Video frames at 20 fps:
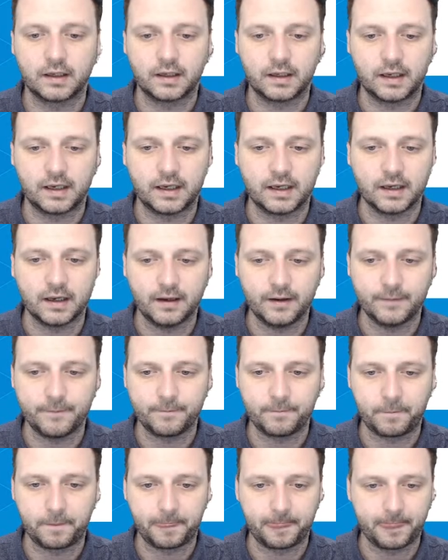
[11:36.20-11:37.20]
here.
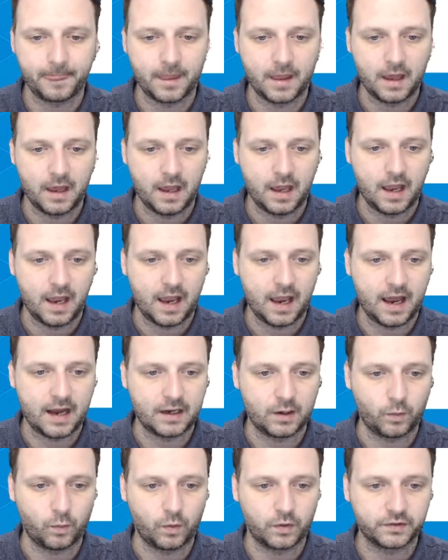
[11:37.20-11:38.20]
And
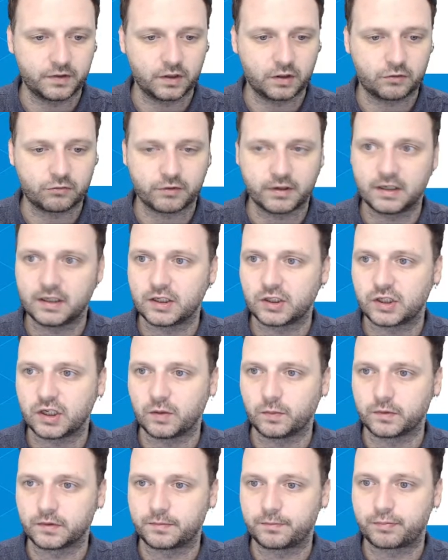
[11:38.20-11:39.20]
it wasn't Grealish,
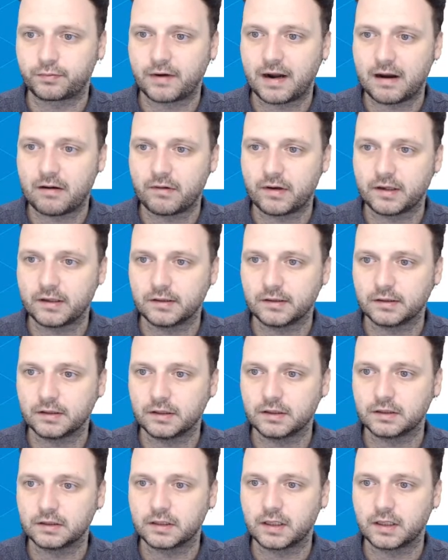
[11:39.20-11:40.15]
it was Brownhill.